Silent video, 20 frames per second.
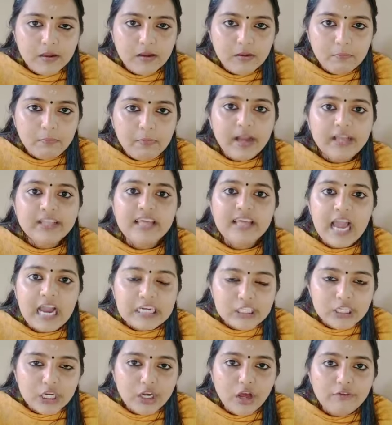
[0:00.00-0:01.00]
by the
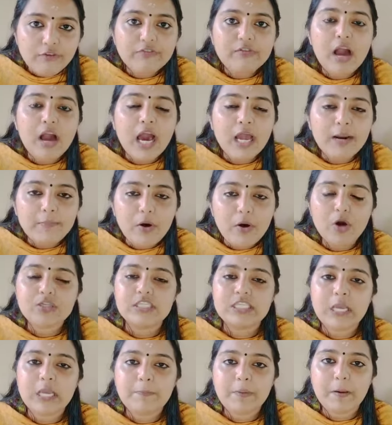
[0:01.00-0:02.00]
action of
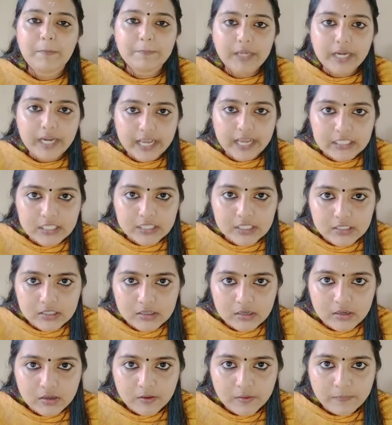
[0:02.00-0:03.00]
carboxypeptidase.
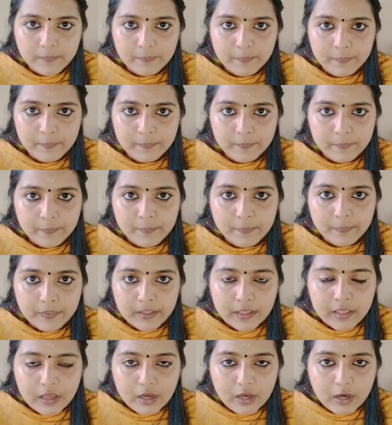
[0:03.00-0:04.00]

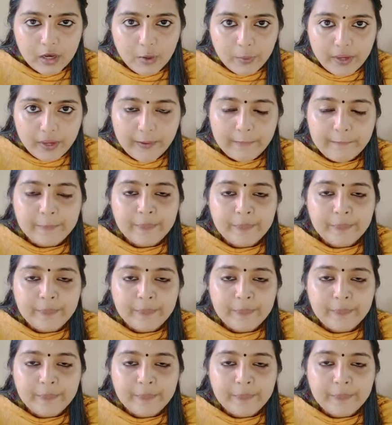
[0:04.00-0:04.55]
Okay.